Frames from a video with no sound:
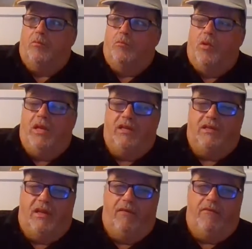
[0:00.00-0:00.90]
money
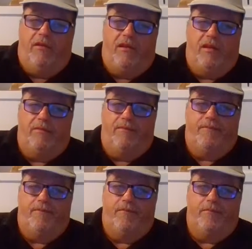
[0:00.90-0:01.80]
isn't everything.
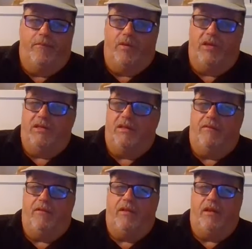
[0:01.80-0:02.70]
Money isn't
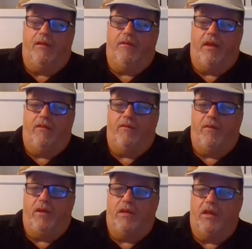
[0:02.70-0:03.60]
everything.
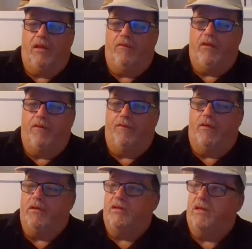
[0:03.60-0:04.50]
If you can
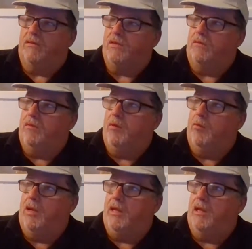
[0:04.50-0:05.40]
find yourself something
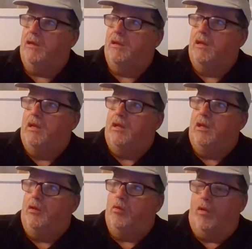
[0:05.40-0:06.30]
where
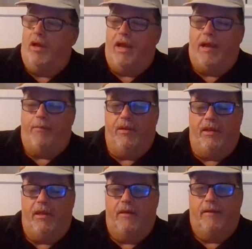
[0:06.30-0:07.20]
you're quite
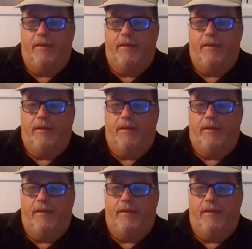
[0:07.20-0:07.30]
happy.